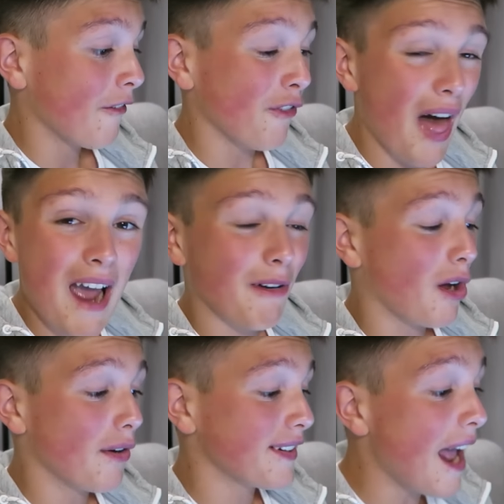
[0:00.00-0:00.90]

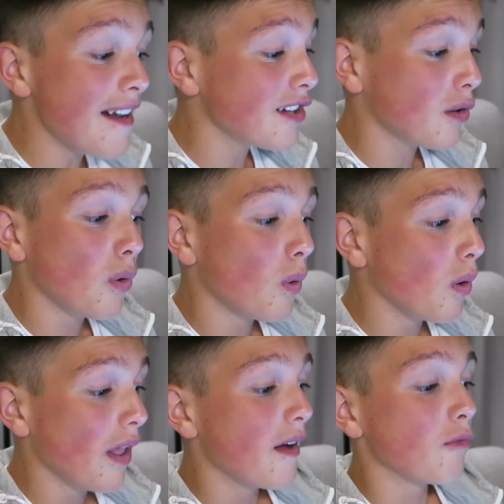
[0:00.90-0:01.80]
Flareon,
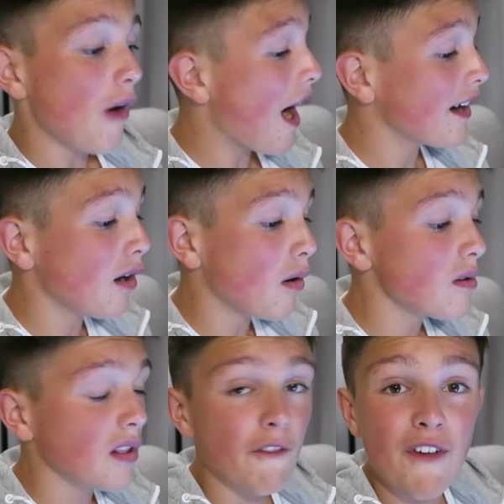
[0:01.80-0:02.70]
Tentacruel,
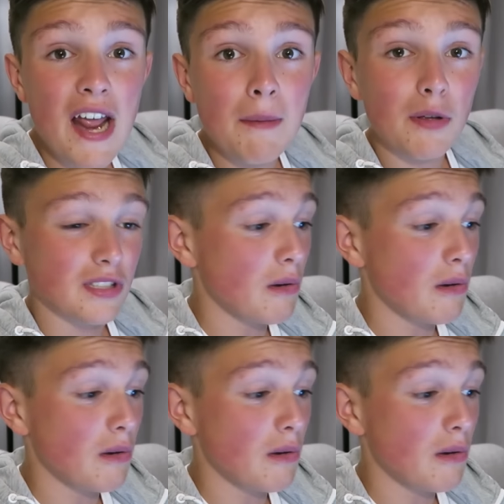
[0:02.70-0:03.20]
Rhydon, Clefable.